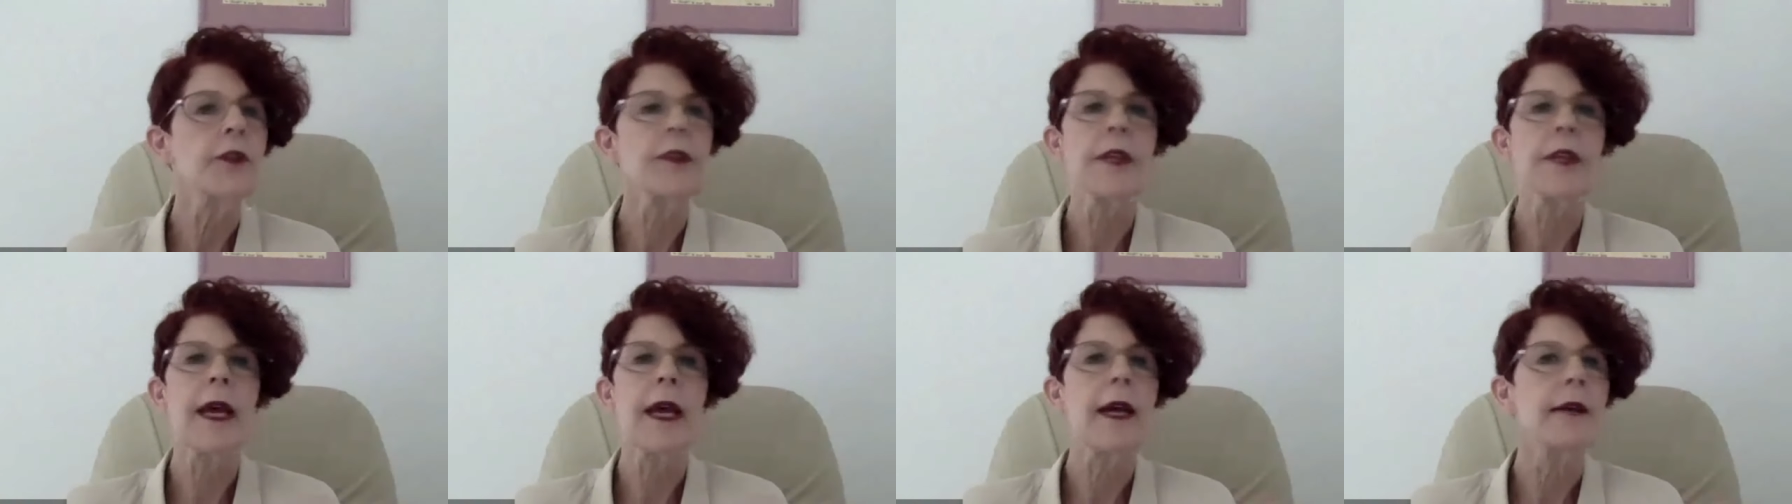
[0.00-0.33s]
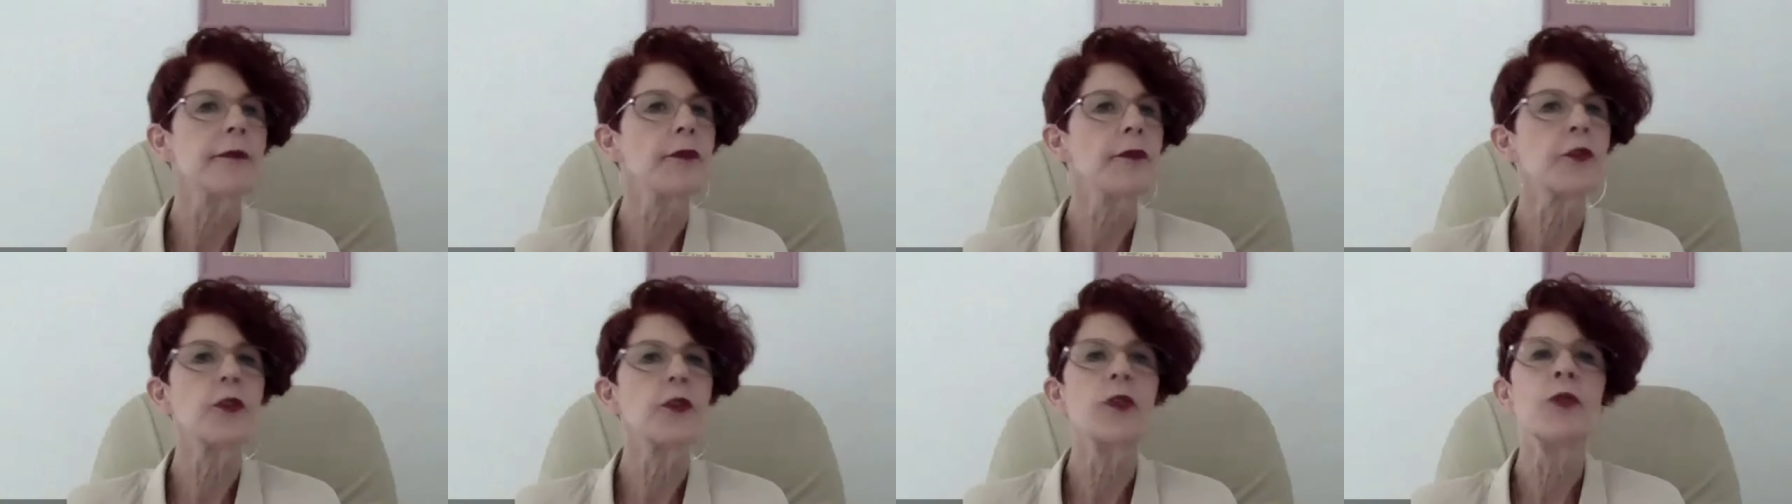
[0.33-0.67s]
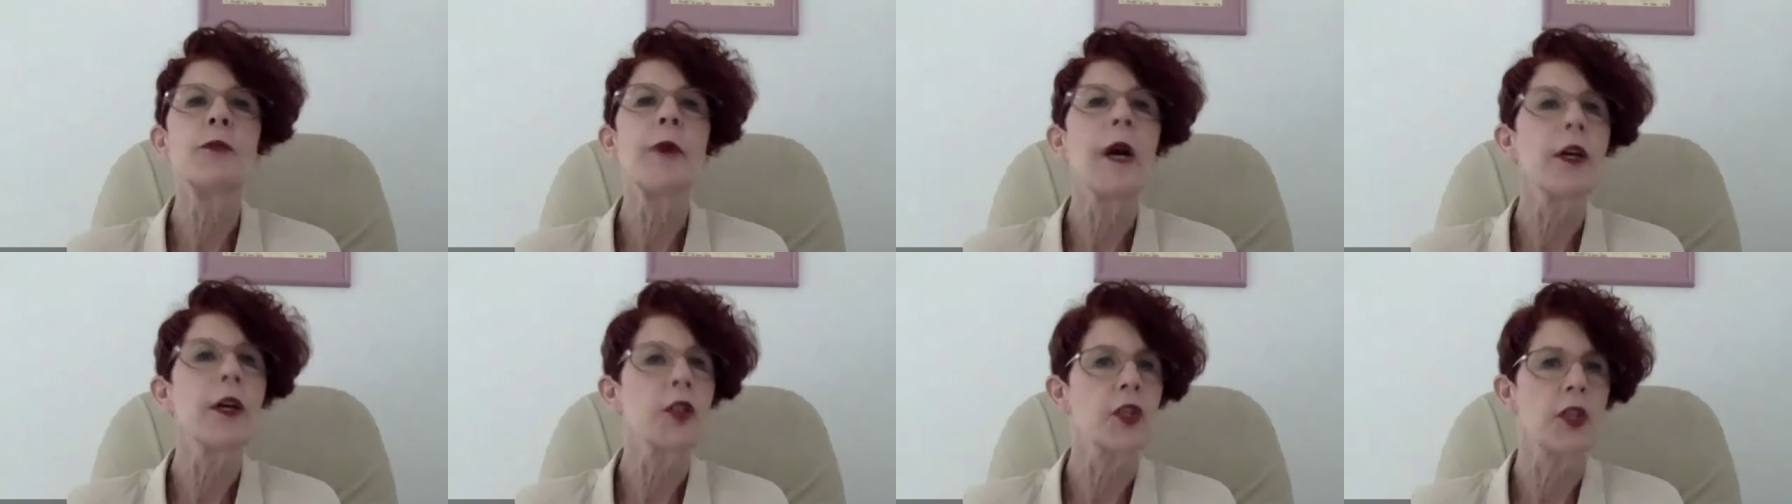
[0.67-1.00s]
to have too
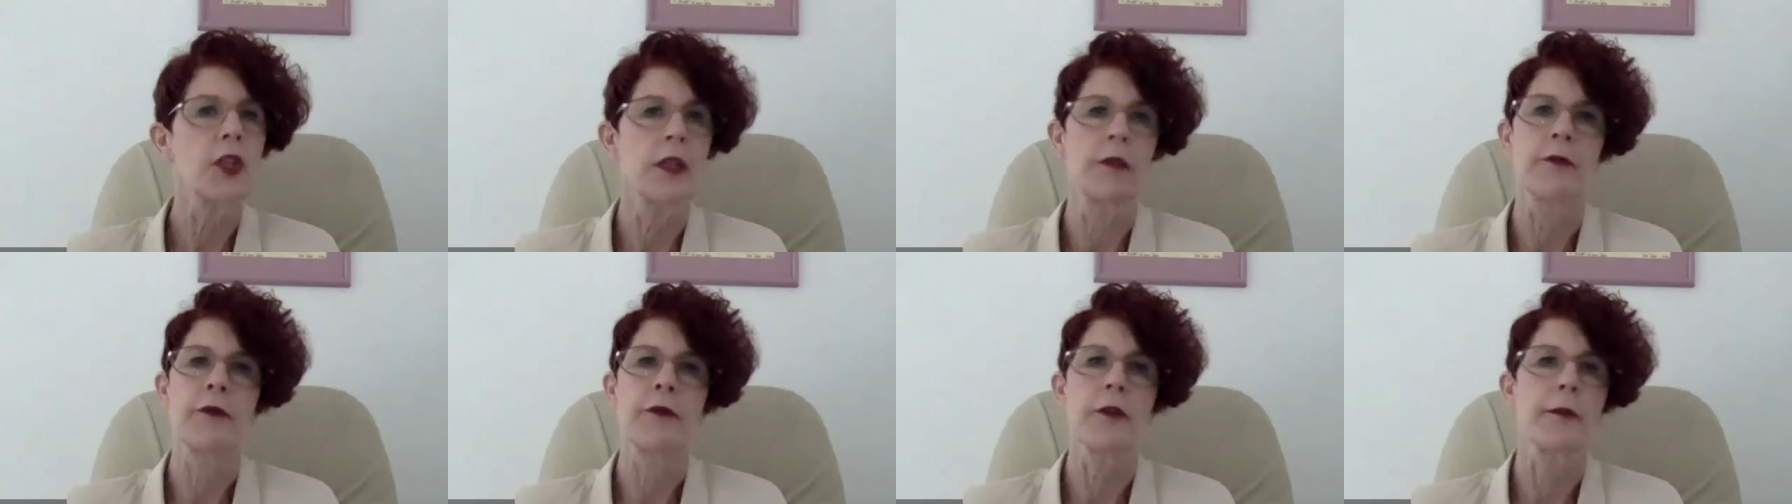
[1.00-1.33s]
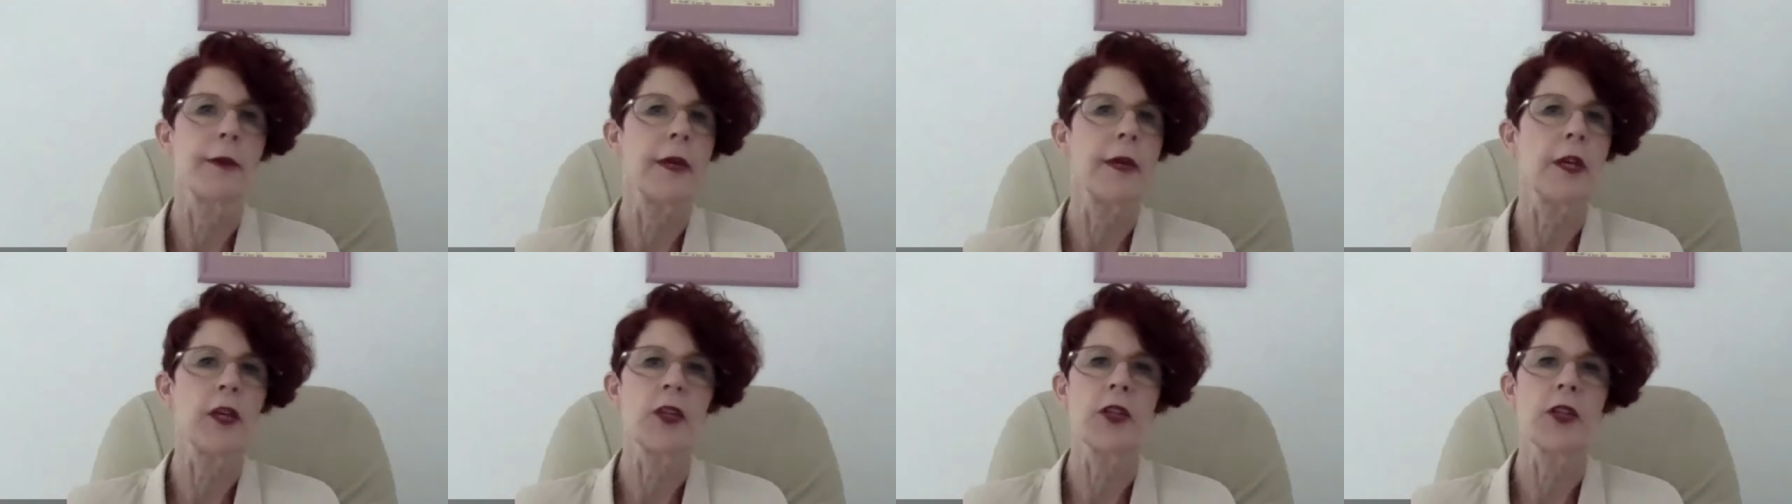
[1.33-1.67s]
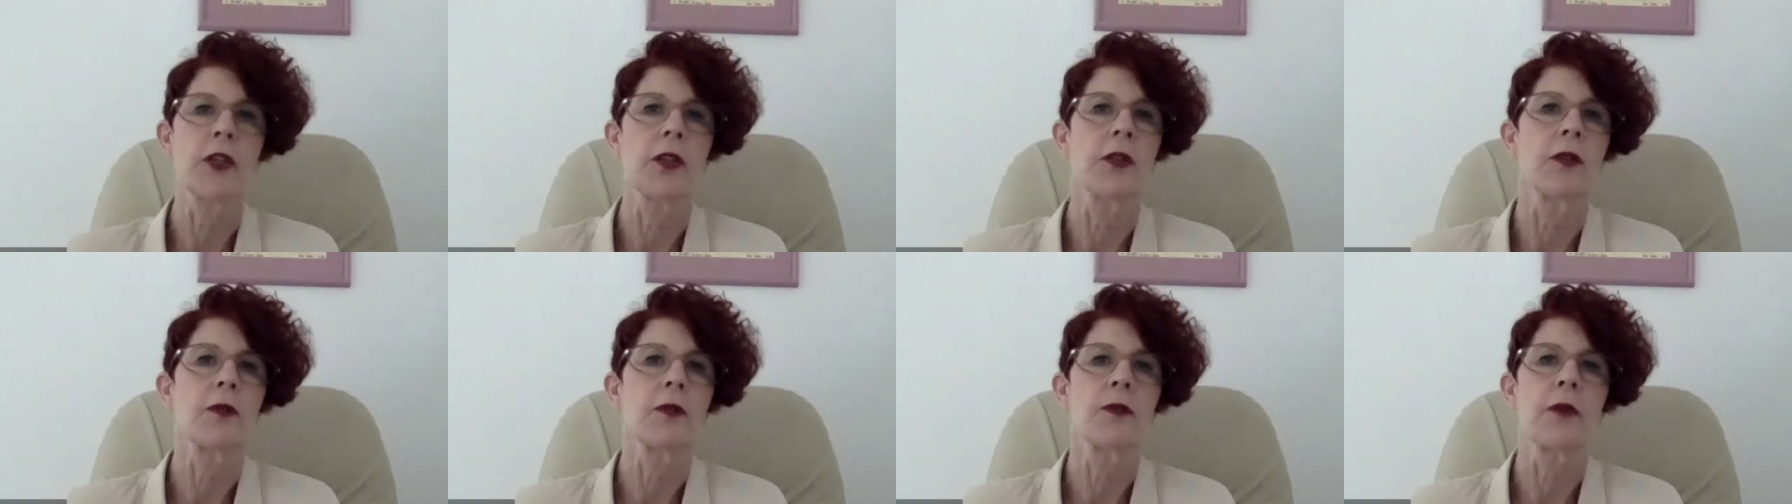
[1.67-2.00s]
much
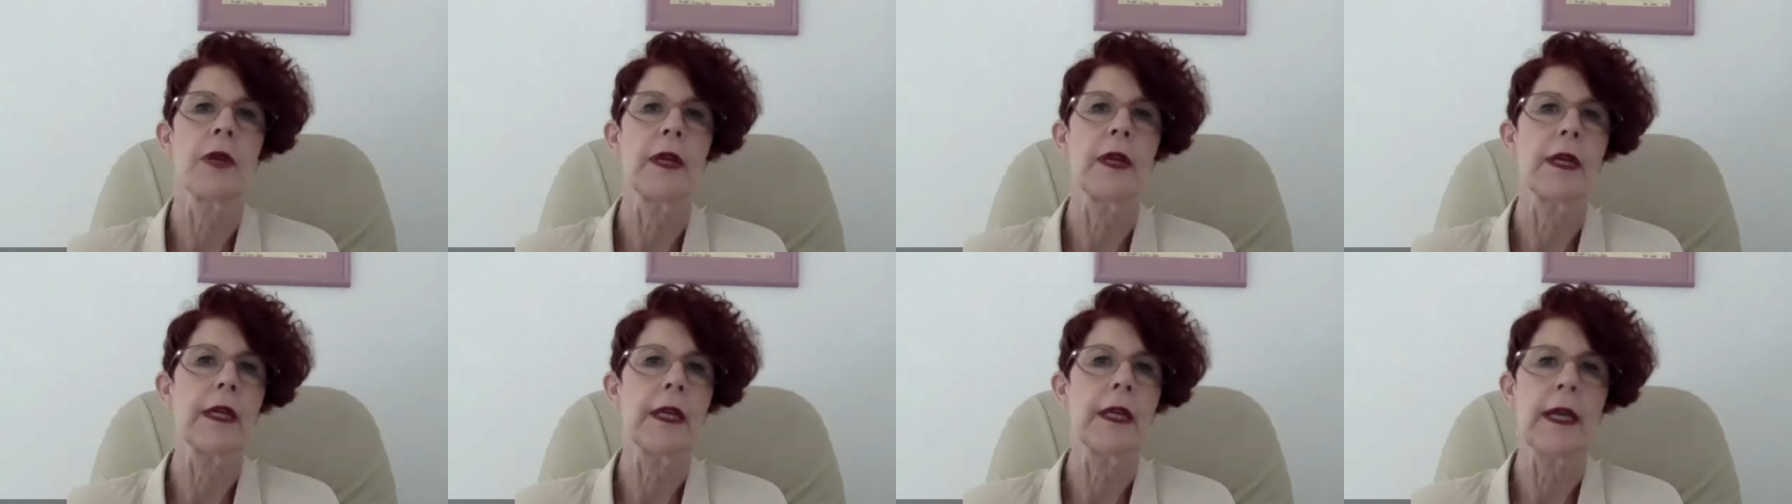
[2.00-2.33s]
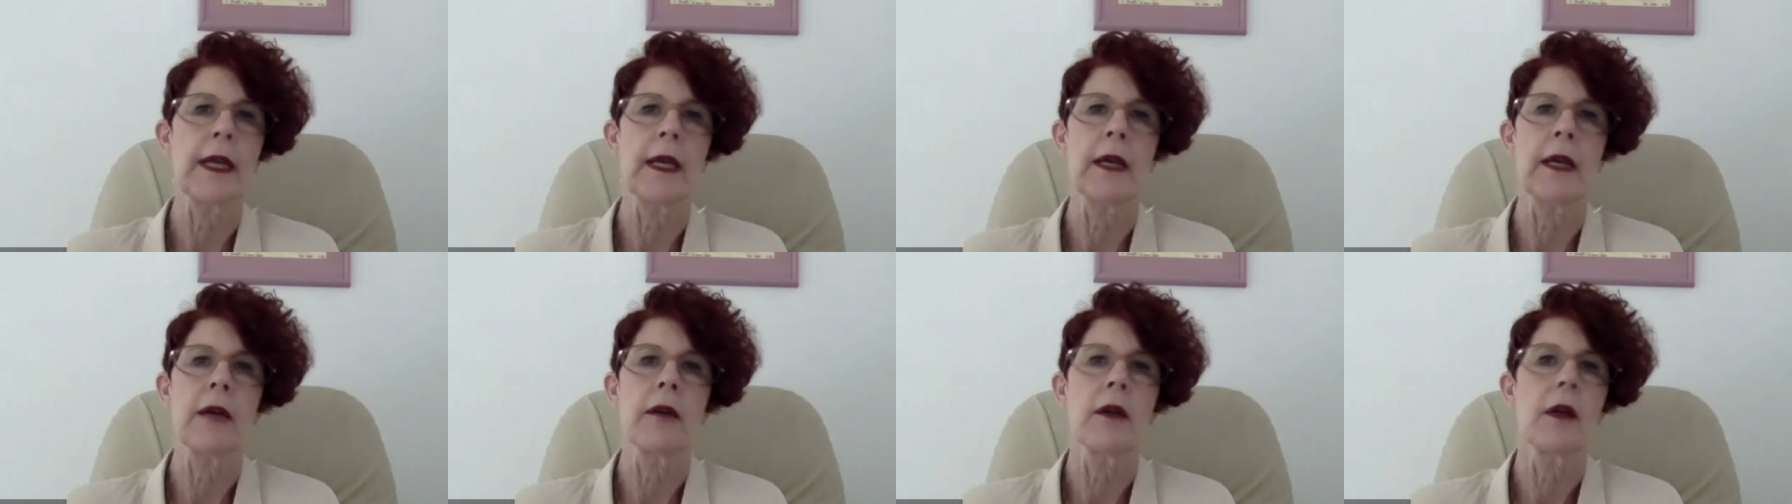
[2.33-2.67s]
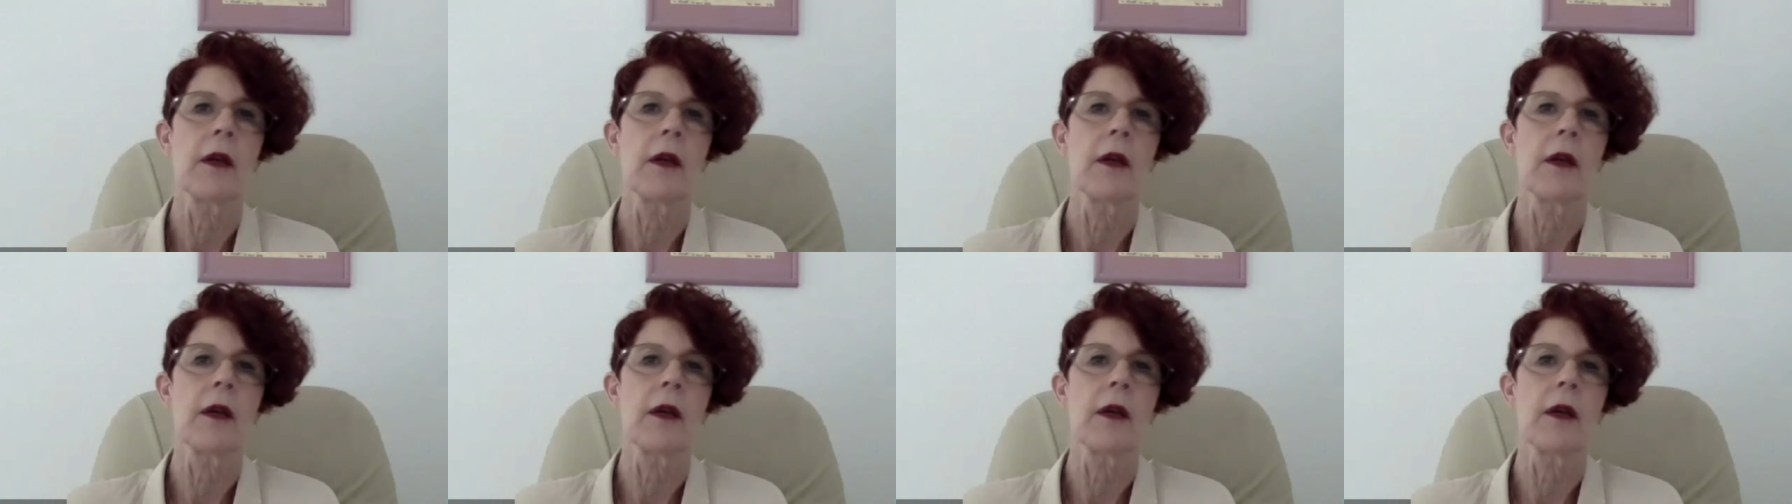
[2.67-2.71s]
information right now.